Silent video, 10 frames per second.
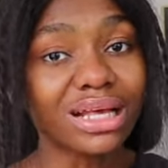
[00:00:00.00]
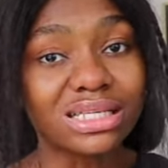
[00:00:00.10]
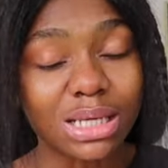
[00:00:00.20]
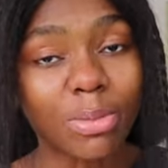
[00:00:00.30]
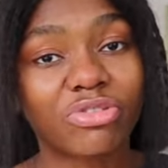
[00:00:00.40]

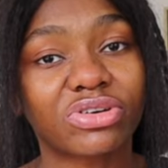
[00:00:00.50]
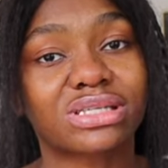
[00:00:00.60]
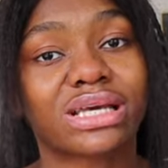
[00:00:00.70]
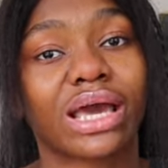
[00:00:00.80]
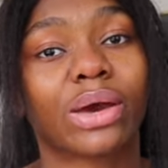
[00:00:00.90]
Some of
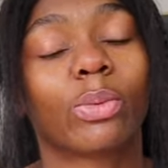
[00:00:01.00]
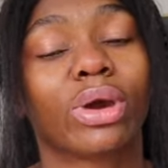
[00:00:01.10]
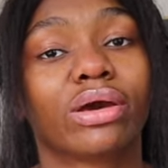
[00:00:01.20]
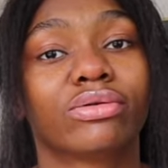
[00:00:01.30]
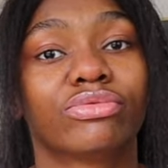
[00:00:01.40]
us here
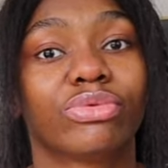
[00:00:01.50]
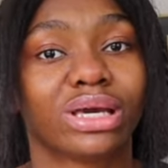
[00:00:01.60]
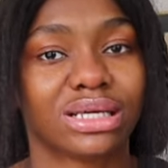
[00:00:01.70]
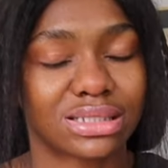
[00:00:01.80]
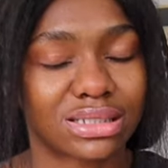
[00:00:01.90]
were
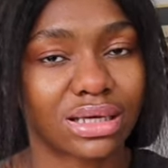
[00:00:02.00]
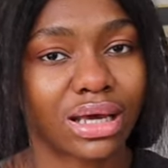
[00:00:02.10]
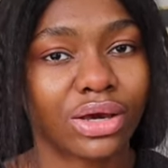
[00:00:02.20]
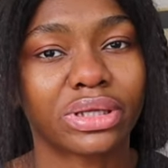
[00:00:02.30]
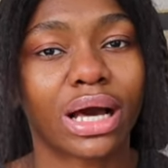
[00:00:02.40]
raised
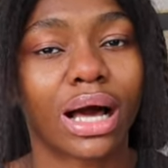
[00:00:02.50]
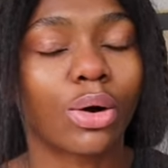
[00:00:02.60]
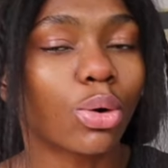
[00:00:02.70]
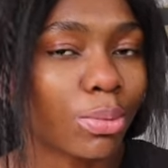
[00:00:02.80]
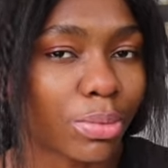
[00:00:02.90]
in our
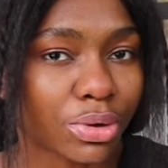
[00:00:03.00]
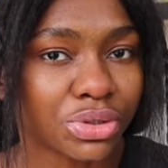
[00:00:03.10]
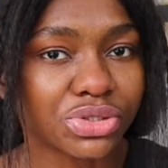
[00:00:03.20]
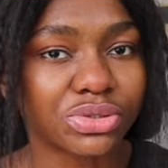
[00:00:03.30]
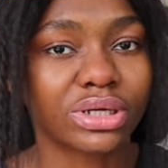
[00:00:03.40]
home
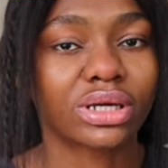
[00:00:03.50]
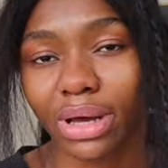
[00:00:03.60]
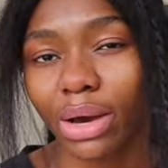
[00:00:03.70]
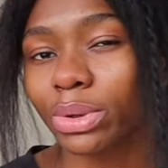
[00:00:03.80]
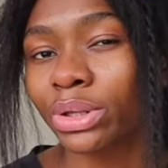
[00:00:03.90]
country,
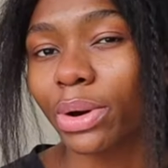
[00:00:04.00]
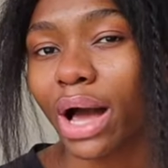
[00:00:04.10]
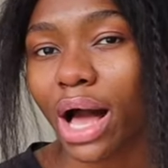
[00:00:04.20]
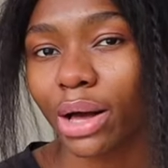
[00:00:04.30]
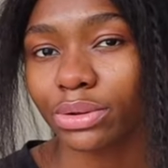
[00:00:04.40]
and we know
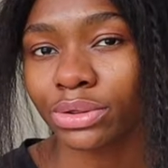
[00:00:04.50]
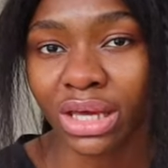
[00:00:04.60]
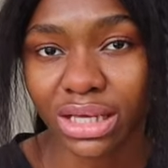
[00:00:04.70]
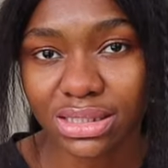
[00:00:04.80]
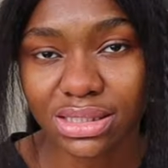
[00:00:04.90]
how
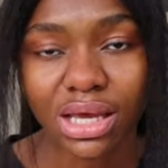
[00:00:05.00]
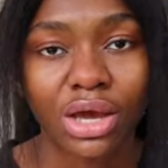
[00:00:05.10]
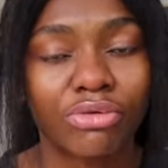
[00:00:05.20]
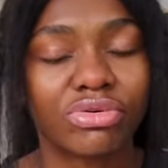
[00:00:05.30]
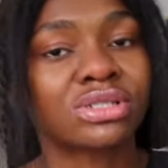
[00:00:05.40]
things
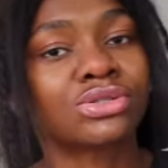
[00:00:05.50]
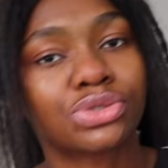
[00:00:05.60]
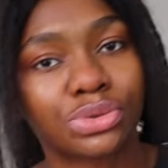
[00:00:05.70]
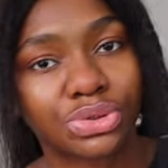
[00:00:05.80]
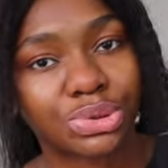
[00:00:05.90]
raising
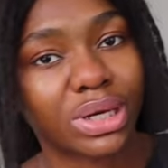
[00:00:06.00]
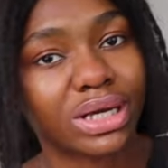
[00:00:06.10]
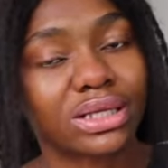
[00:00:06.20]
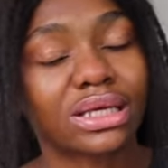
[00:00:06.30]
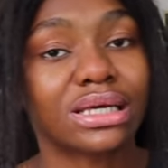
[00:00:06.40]

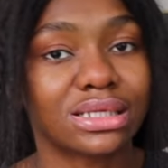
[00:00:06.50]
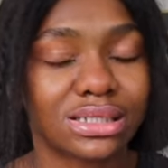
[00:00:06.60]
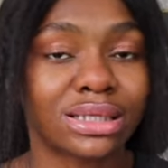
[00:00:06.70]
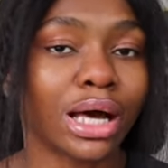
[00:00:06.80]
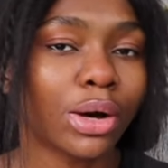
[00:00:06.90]
children is
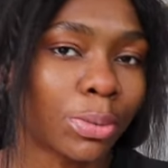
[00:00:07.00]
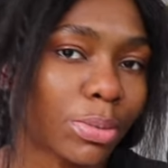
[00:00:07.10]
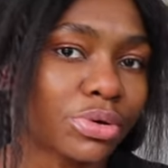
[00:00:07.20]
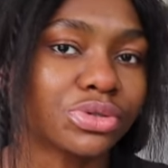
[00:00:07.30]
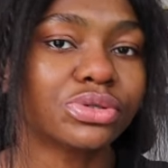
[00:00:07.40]
in our home
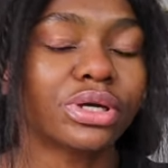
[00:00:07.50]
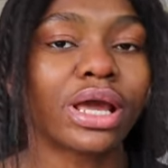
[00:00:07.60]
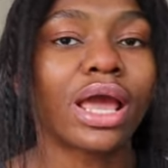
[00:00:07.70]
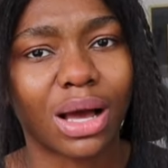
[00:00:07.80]
country.